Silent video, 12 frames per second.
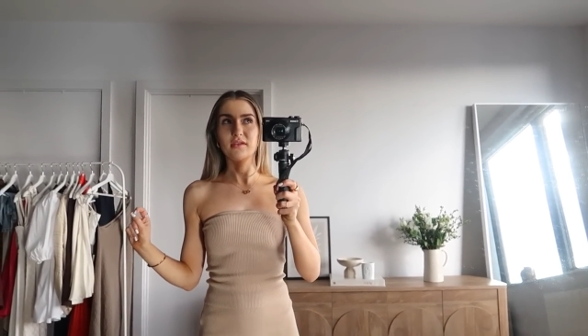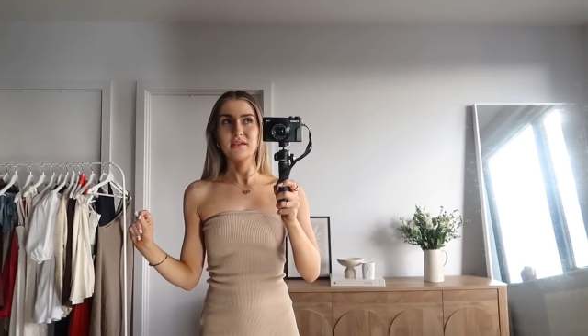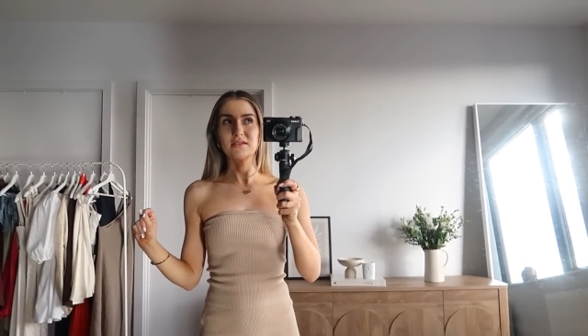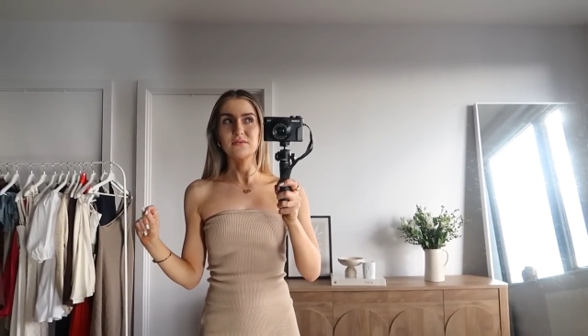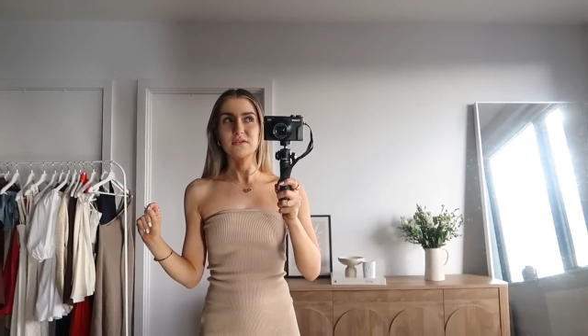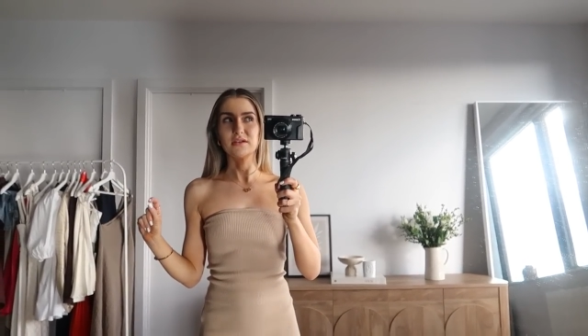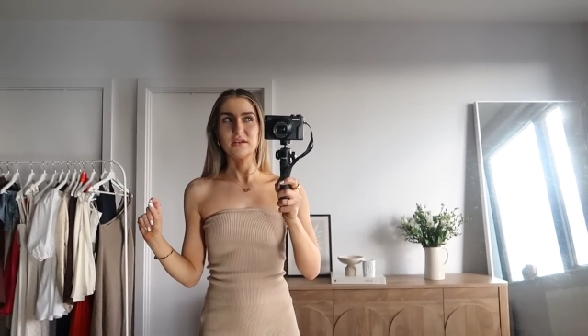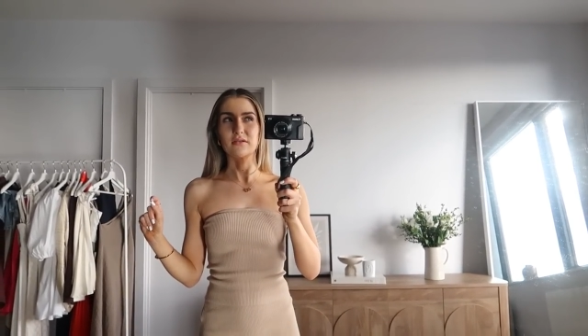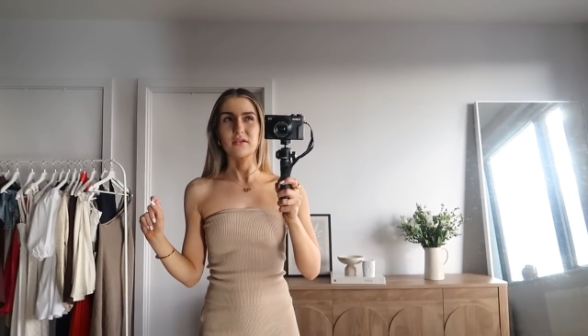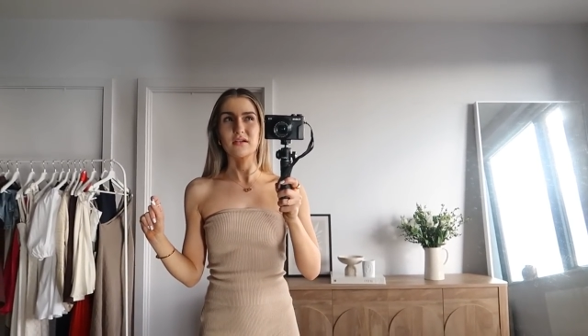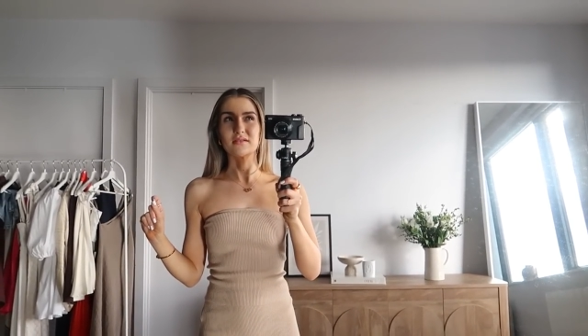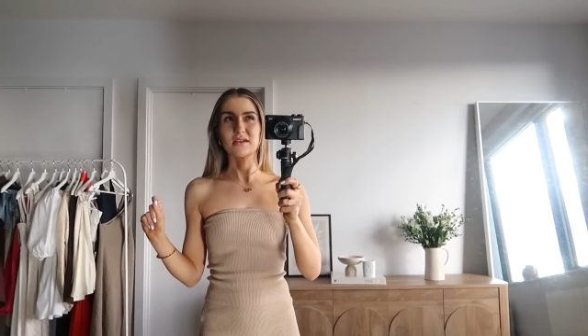this
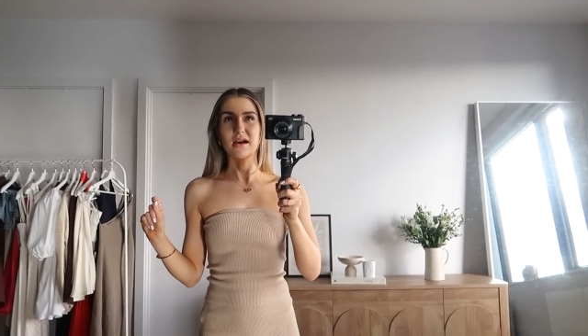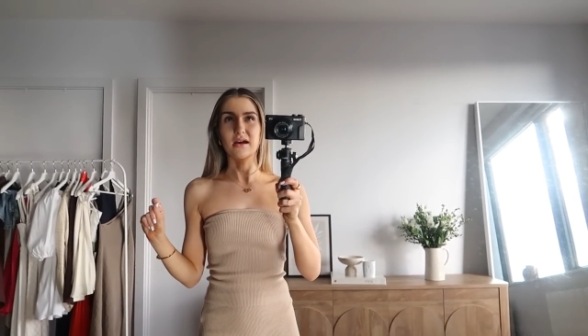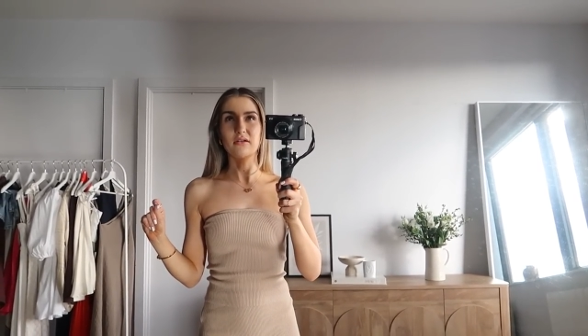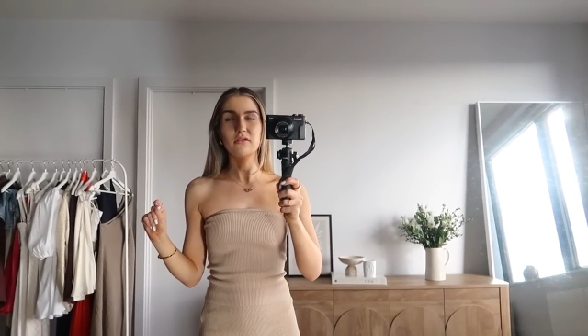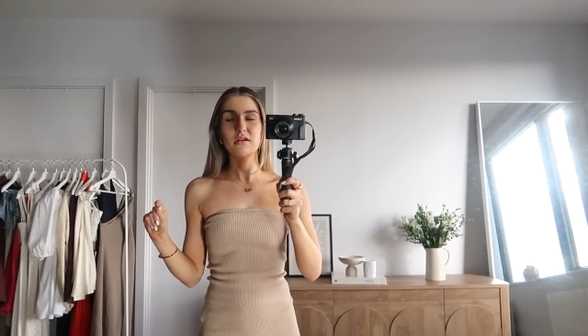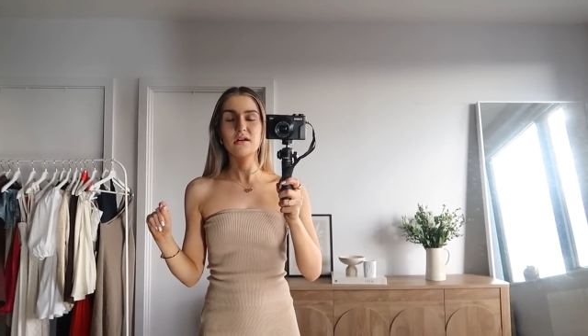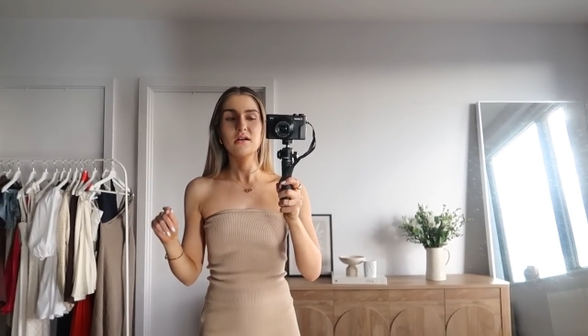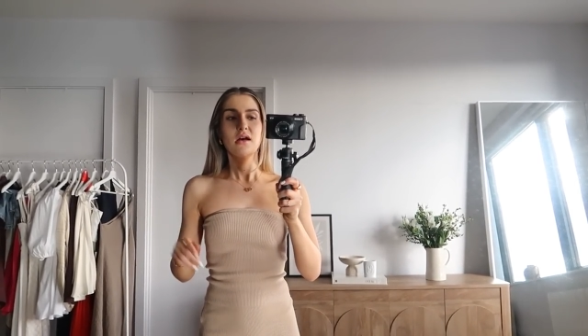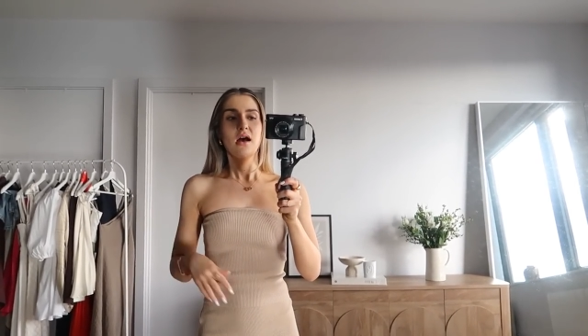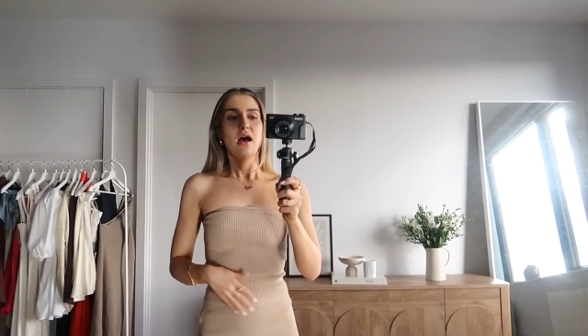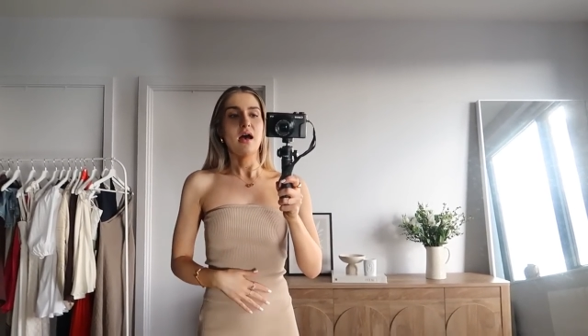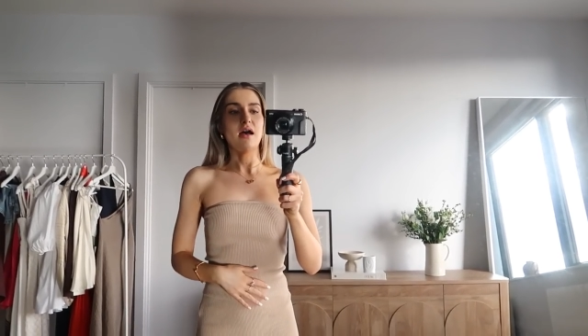video goes out.
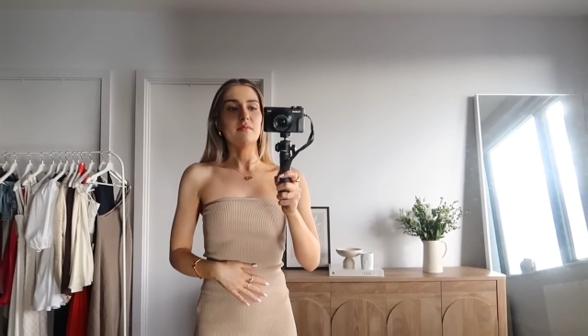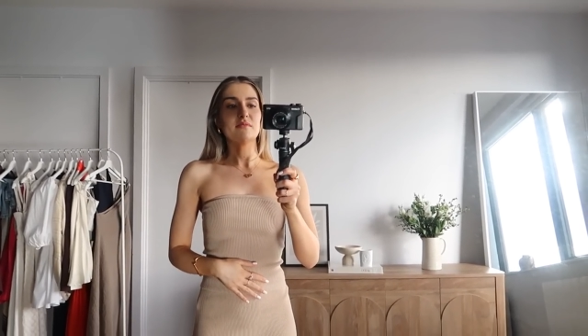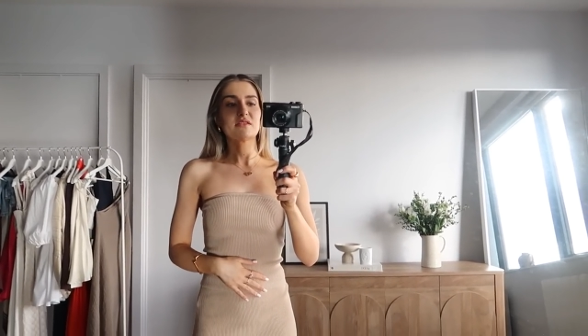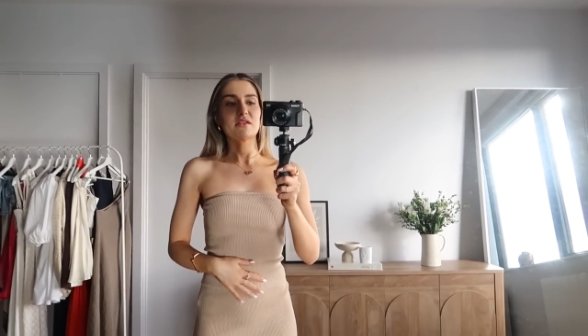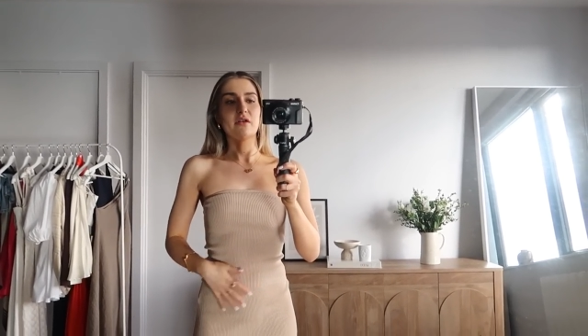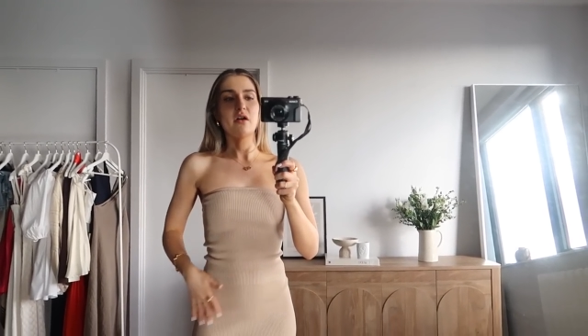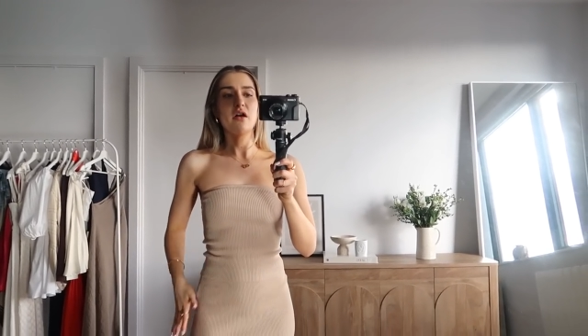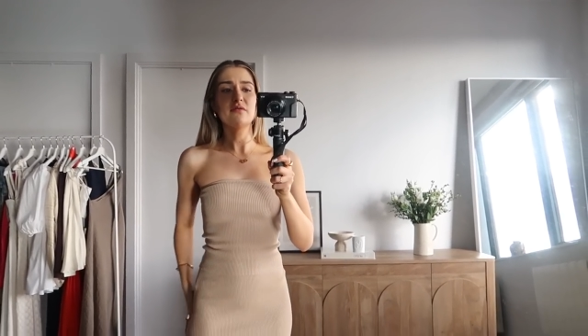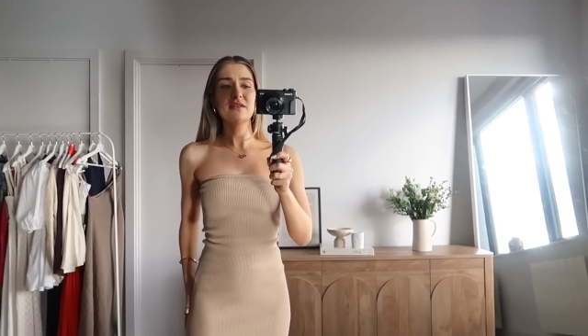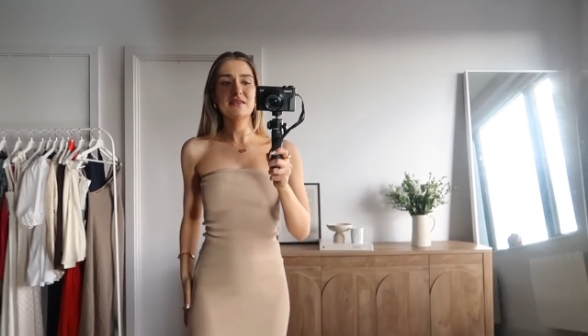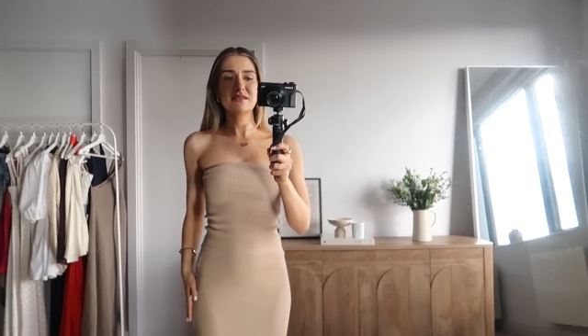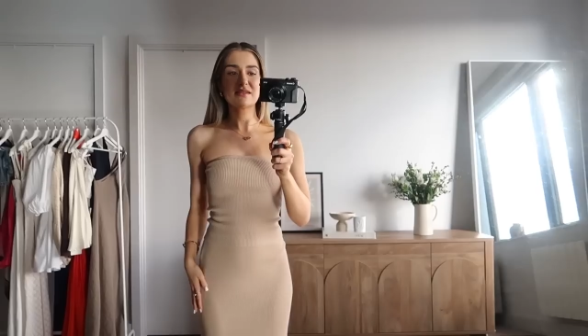So
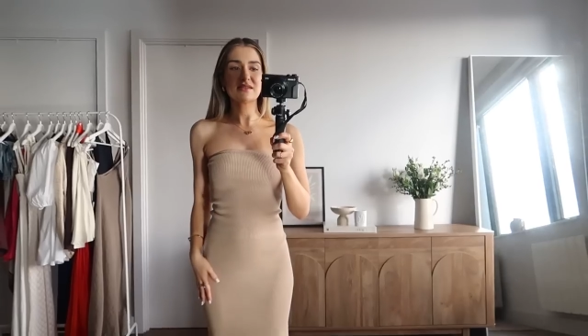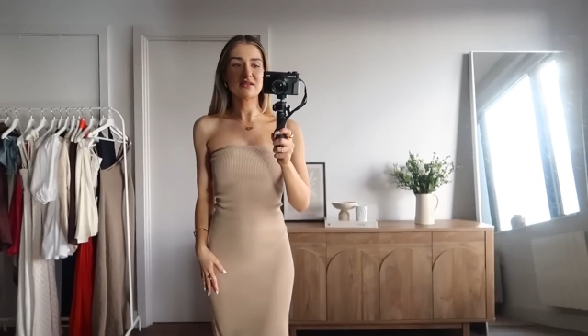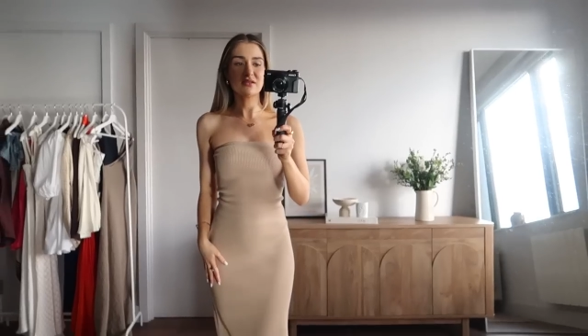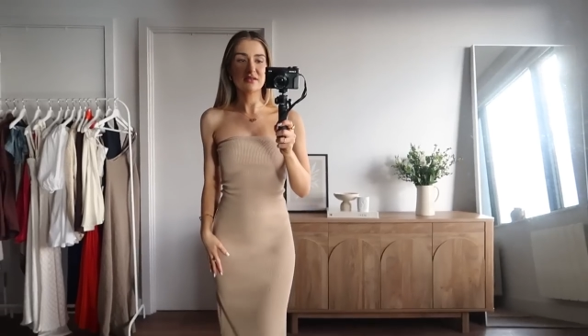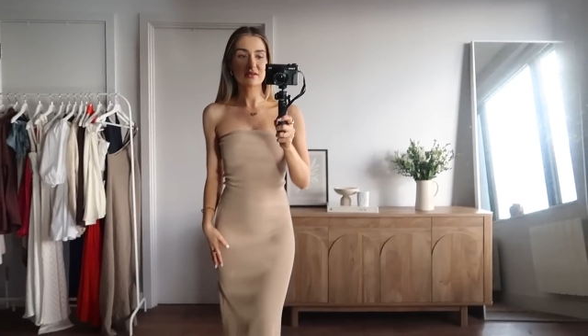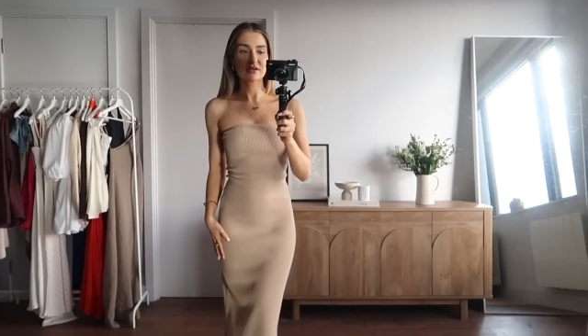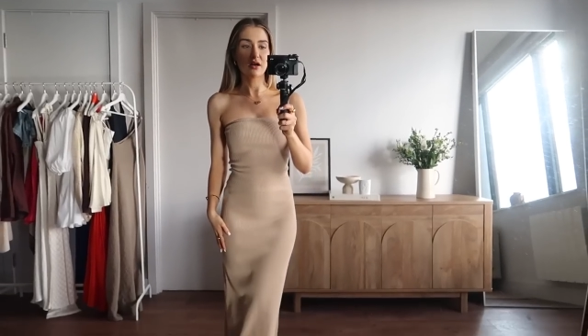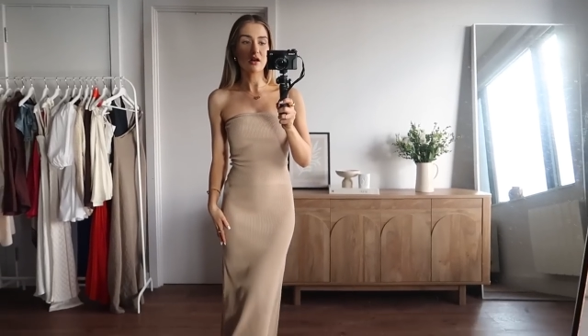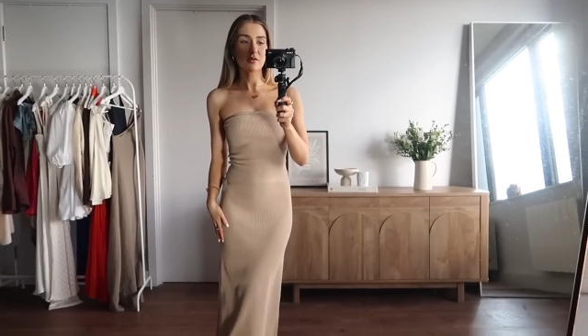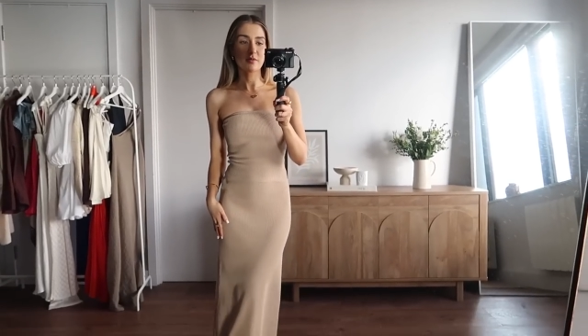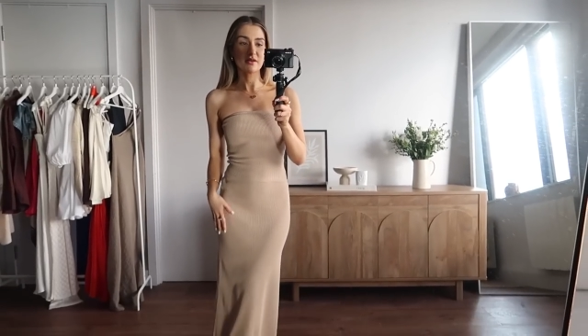hopefully this is still in stock,